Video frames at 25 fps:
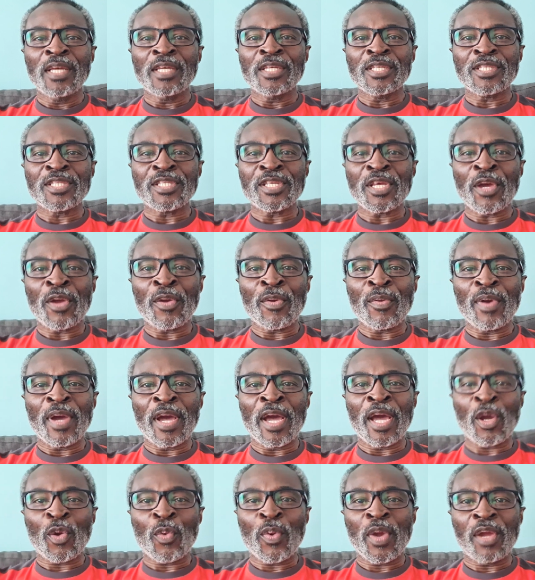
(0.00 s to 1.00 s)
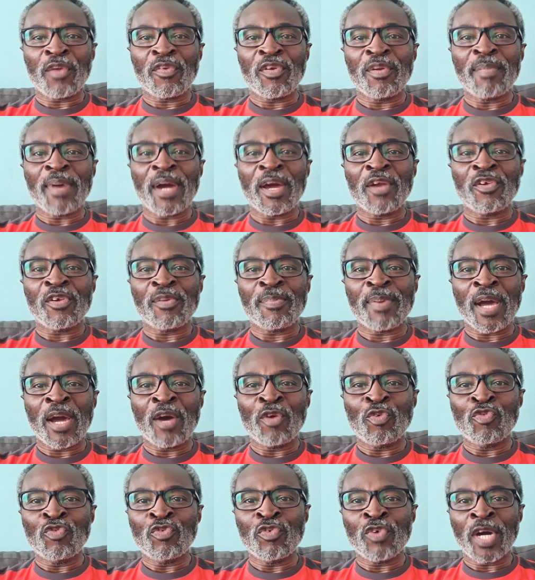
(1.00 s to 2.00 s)
So a quick reminder about
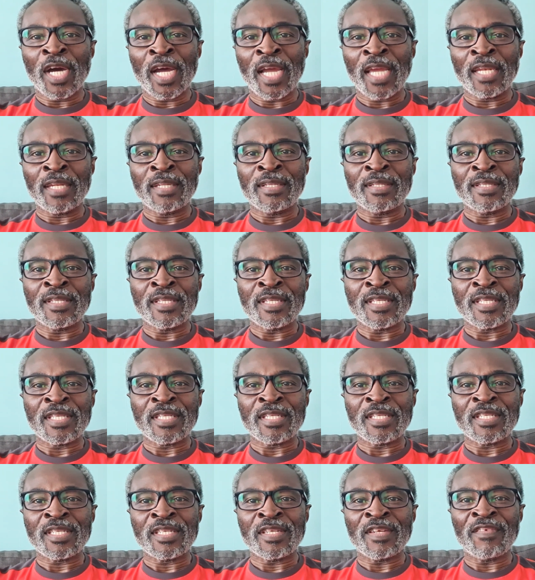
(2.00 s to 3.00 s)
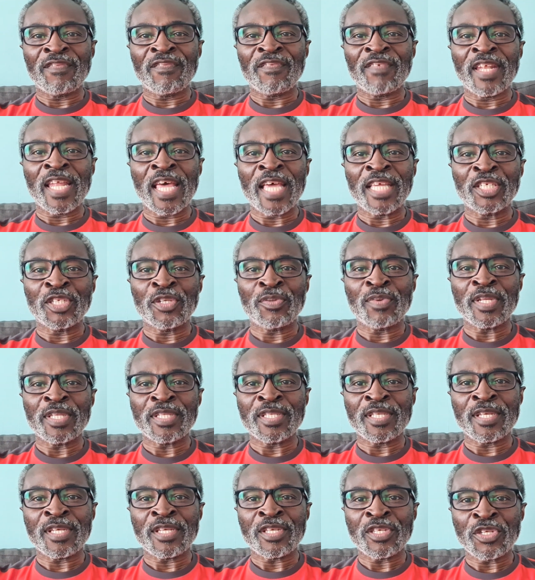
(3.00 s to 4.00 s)
Rylands and Fletcher:
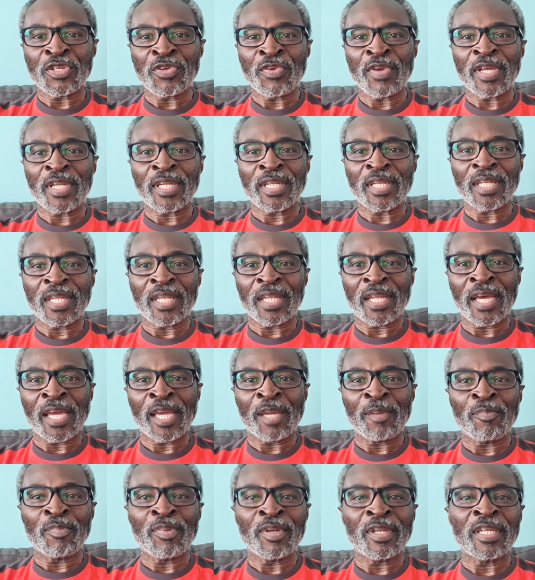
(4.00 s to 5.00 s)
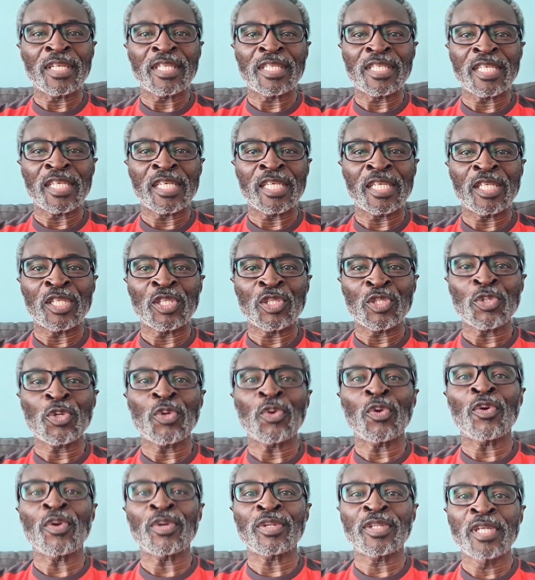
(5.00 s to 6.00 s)
it's a strict liability
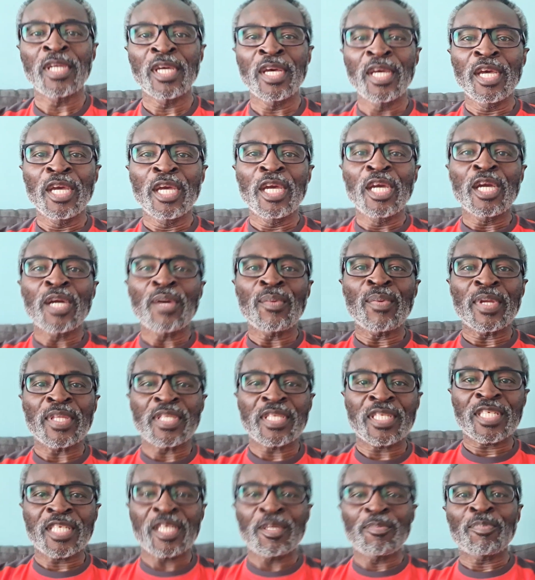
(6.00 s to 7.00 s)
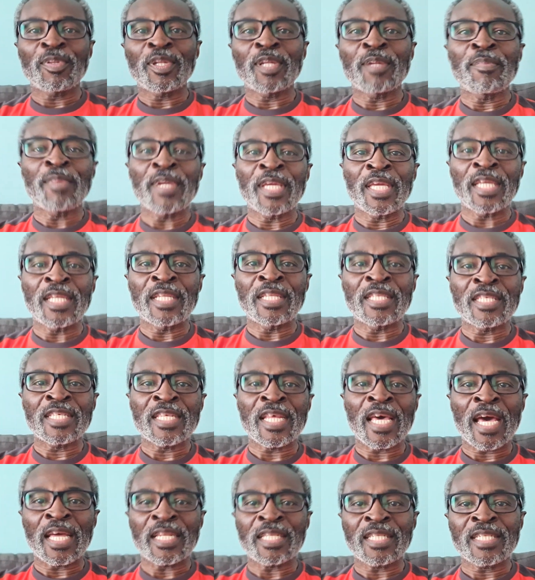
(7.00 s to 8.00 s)
tort, which simply means
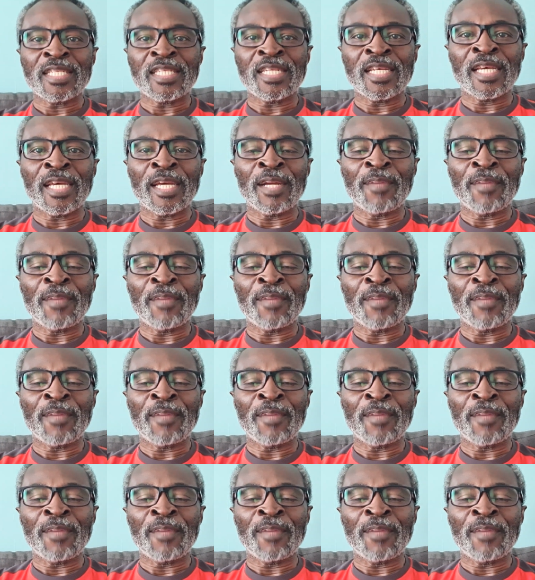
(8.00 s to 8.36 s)
that